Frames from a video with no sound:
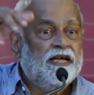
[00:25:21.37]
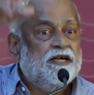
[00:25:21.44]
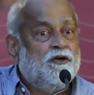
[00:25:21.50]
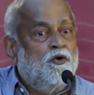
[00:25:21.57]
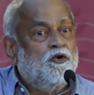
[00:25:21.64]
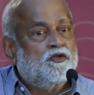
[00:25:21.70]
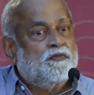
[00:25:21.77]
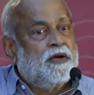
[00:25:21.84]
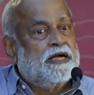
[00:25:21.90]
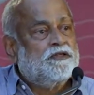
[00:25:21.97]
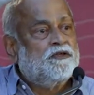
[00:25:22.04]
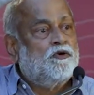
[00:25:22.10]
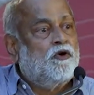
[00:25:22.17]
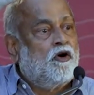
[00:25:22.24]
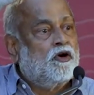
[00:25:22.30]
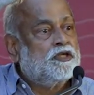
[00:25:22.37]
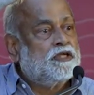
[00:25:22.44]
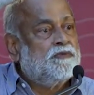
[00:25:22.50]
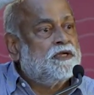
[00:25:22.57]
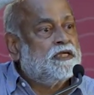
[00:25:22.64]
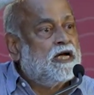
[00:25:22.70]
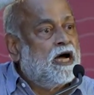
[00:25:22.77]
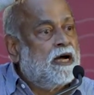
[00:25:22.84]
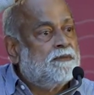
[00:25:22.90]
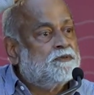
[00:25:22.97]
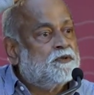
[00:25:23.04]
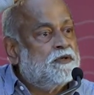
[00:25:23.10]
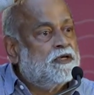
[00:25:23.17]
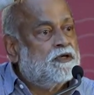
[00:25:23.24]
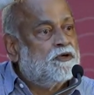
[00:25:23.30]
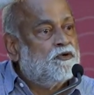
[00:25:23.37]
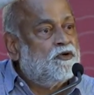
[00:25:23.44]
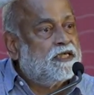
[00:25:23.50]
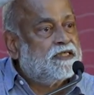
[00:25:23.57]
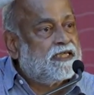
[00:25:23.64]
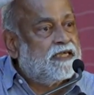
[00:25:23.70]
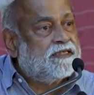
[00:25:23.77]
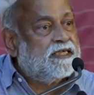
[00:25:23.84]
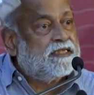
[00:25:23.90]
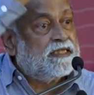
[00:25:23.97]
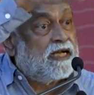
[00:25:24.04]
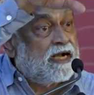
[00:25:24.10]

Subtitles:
It goes back to Ottoman, Habsburg rule, etc. It's a